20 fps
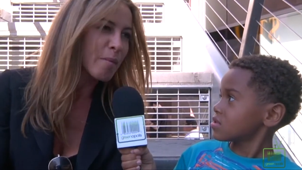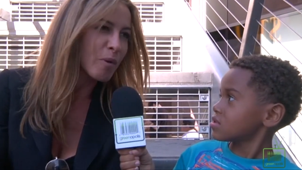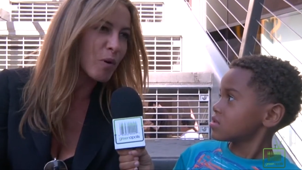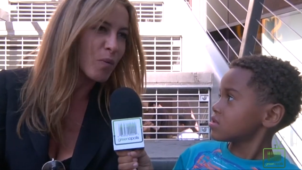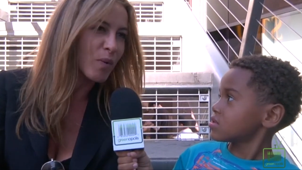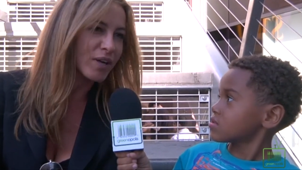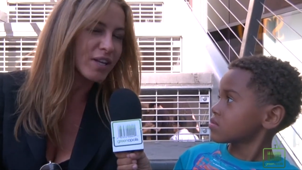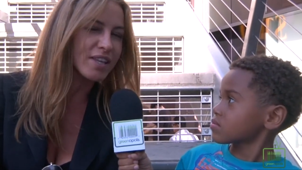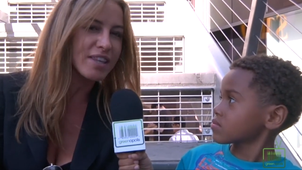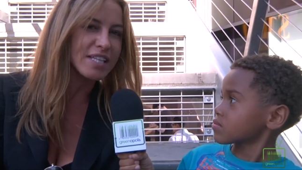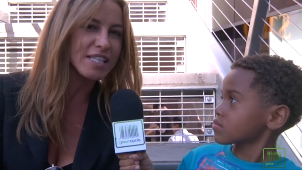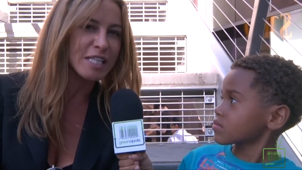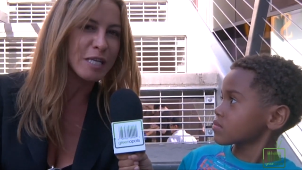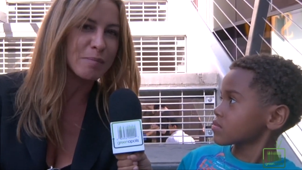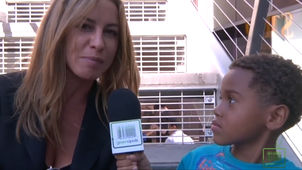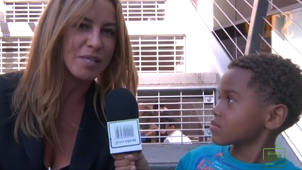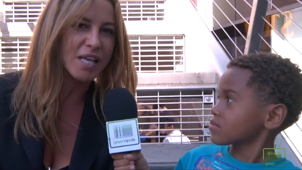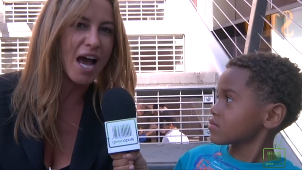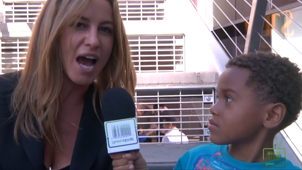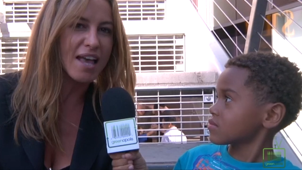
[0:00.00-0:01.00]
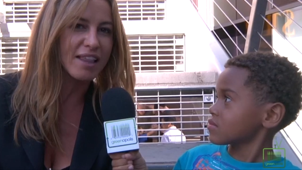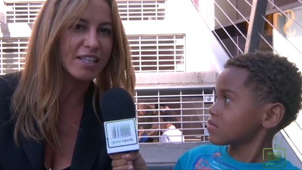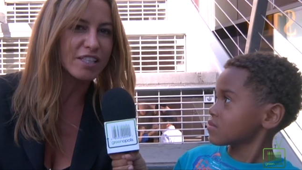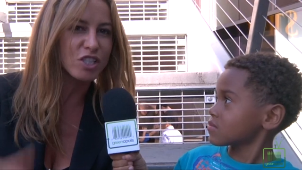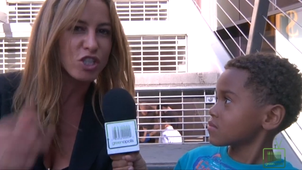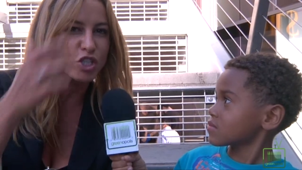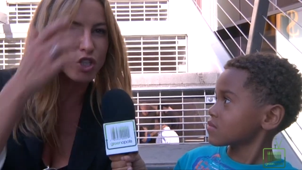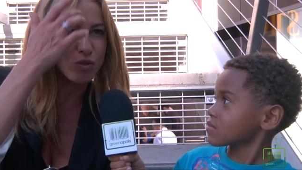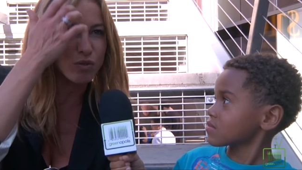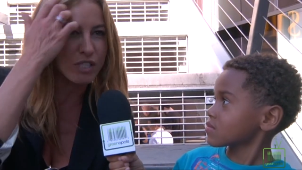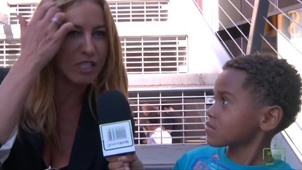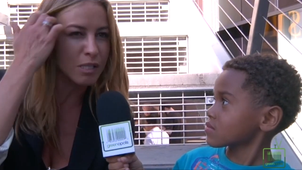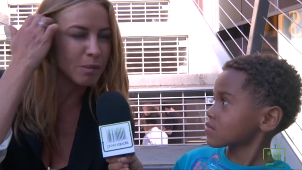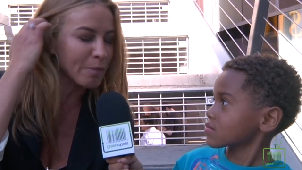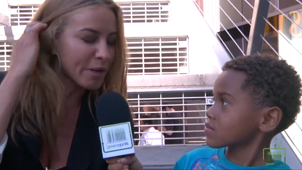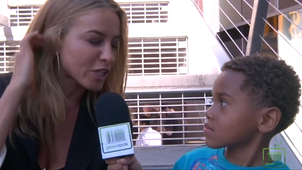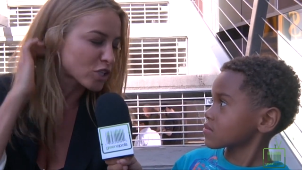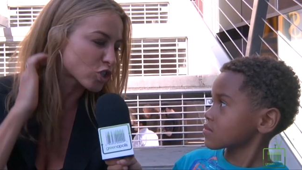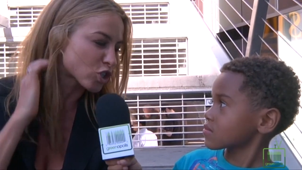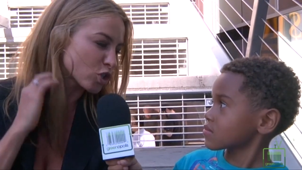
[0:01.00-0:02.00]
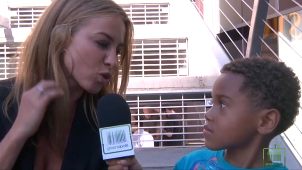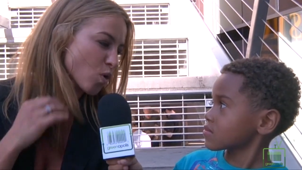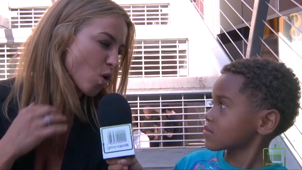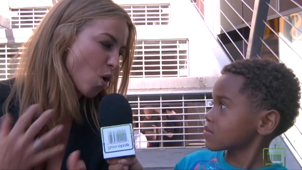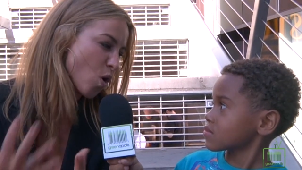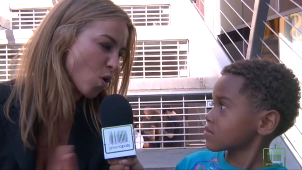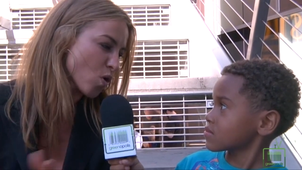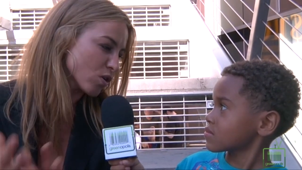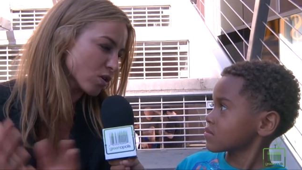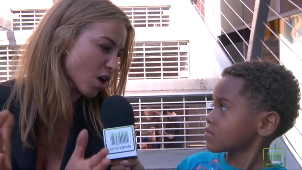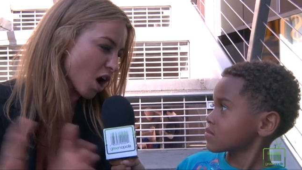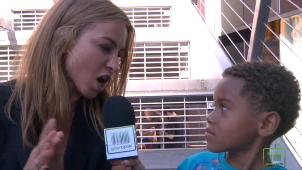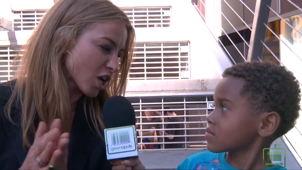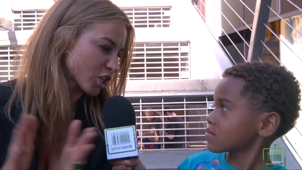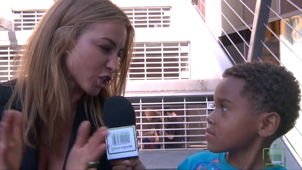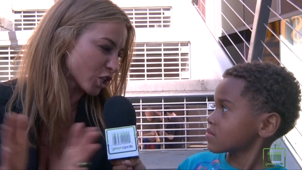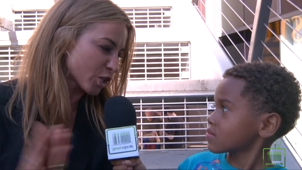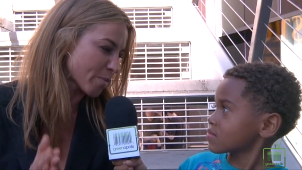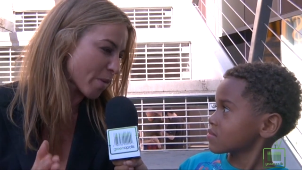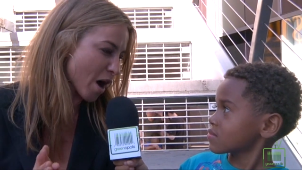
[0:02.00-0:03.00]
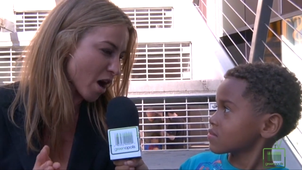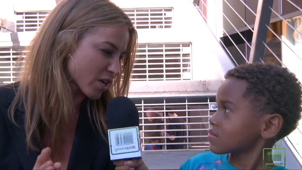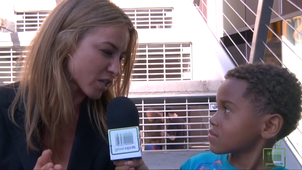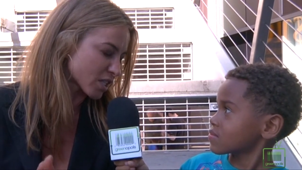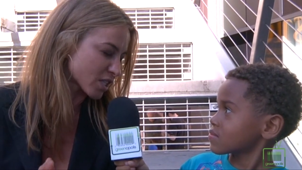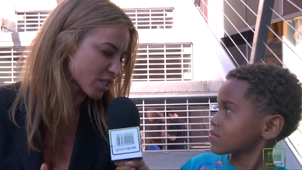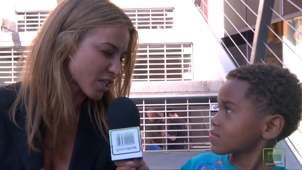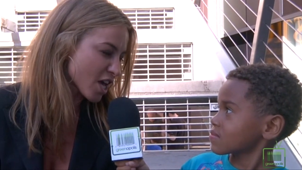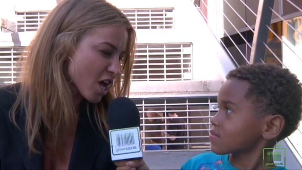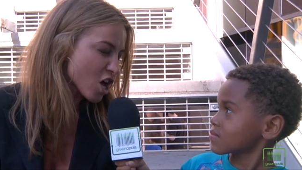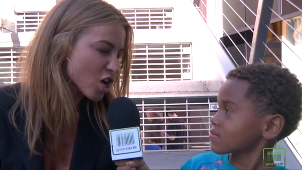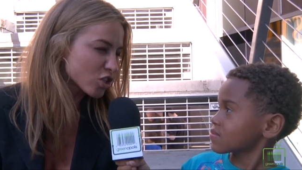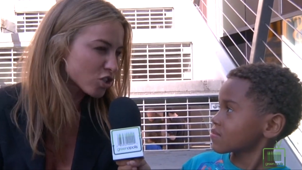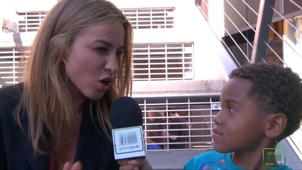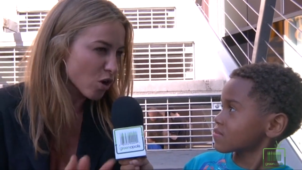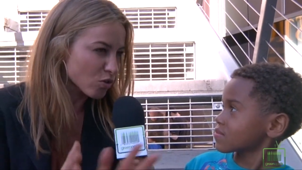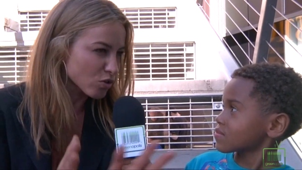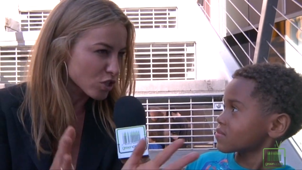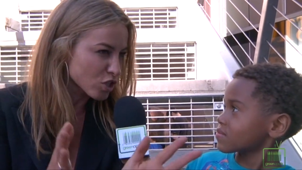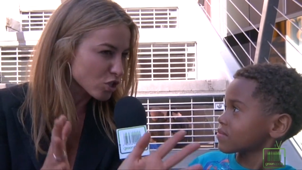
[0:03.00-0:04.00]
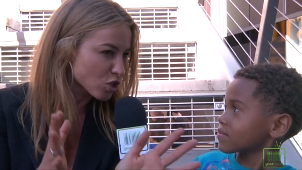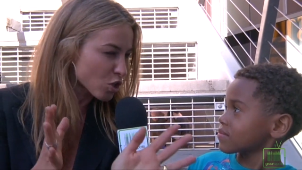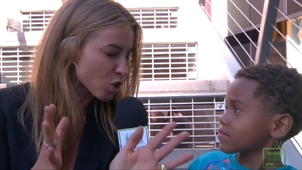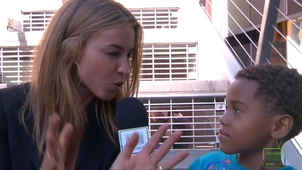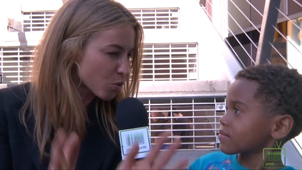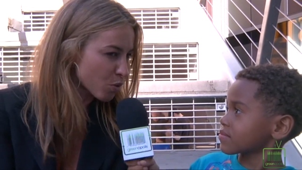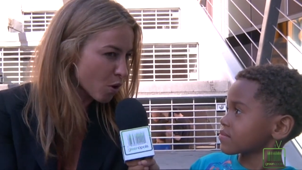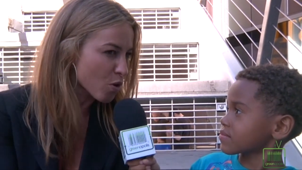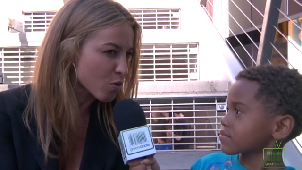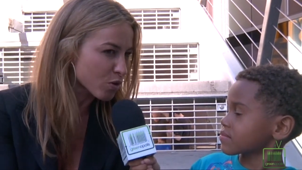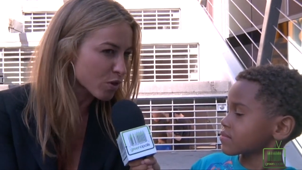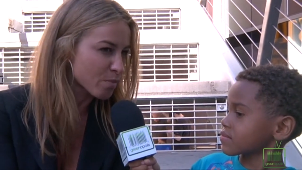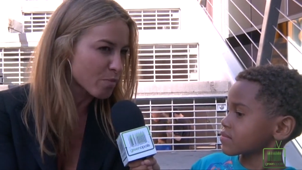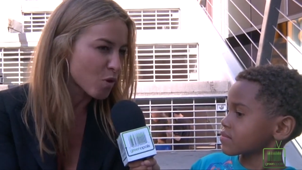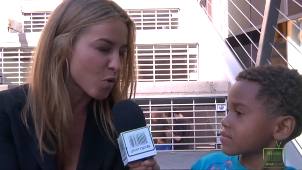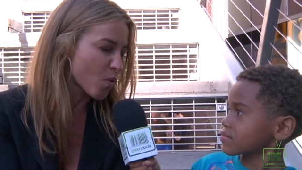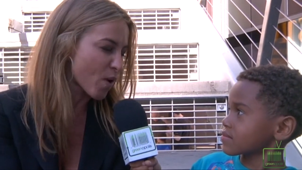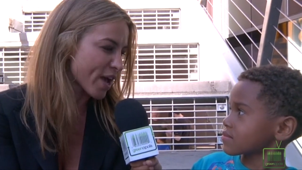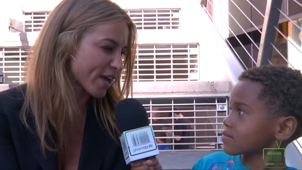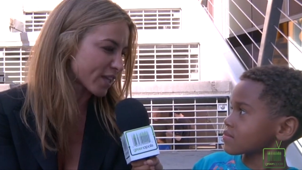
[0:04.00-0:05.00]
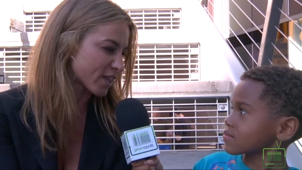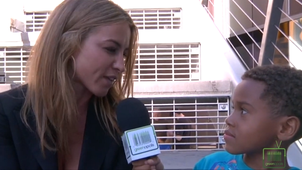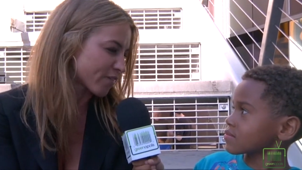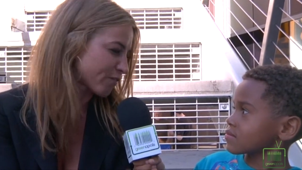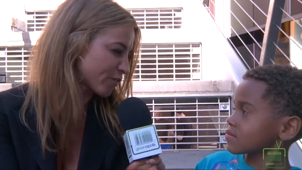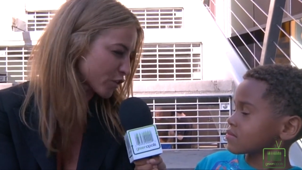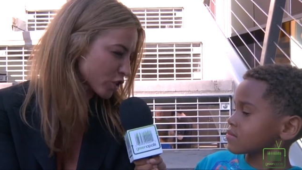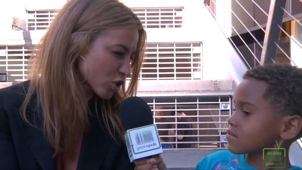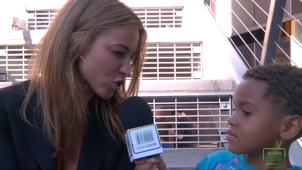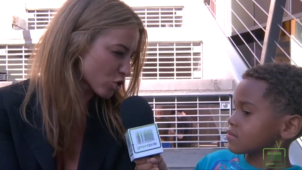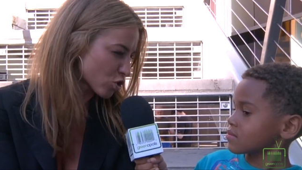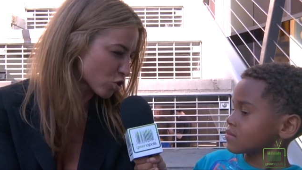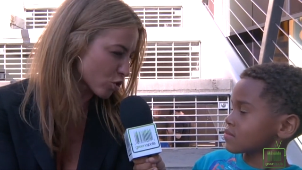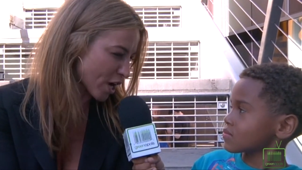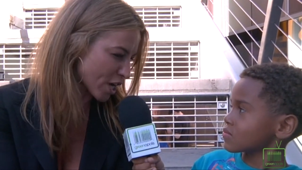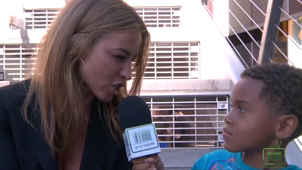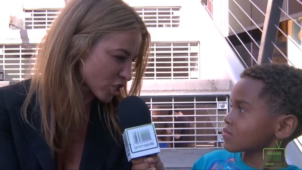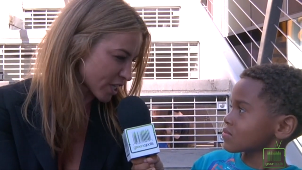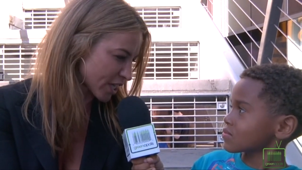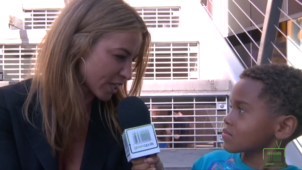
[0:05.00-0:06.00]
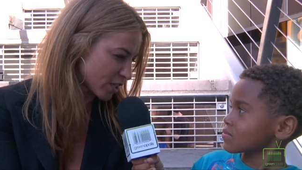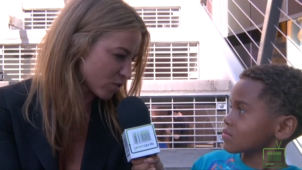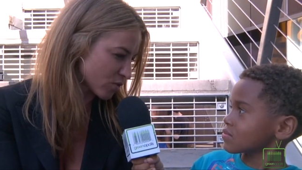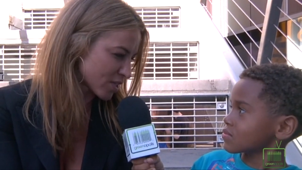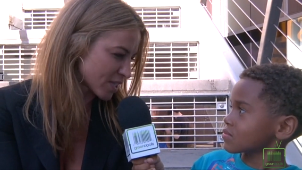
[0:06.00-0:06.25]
Speaker 1: but one of the tips that I like to do is to make sure you hold on to your bottles. Don't just throw them away at the first trash can you